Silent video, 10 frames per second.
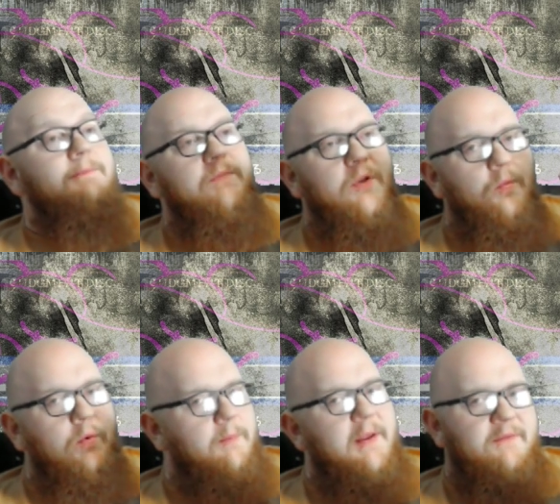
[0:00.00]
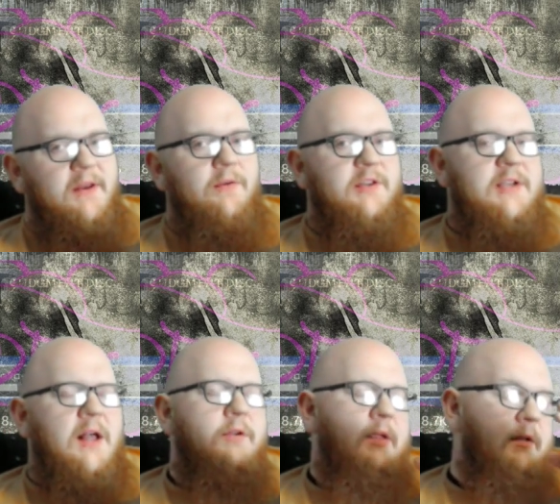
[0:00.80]
there will be a video on the
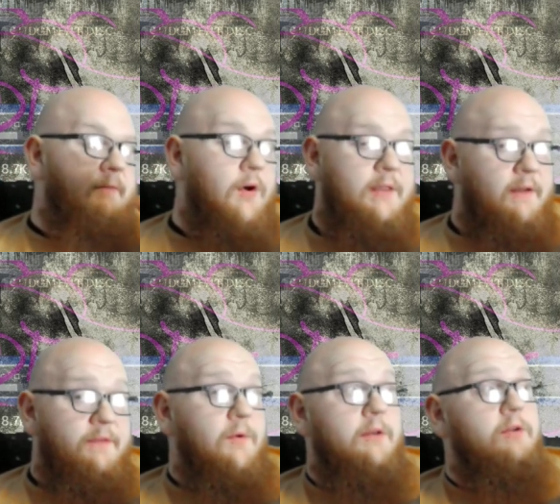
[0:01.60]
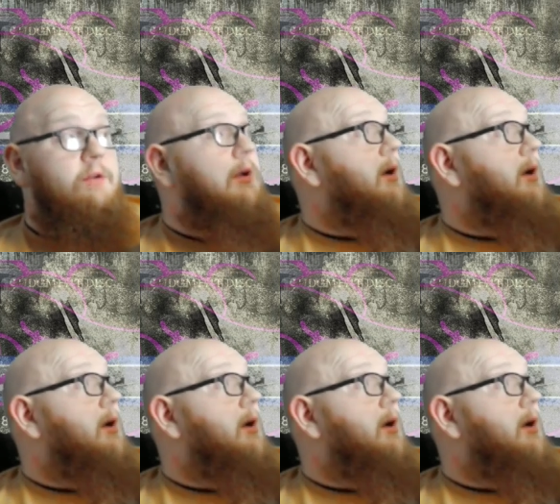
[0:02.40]
channel. You can avoid that if you want to,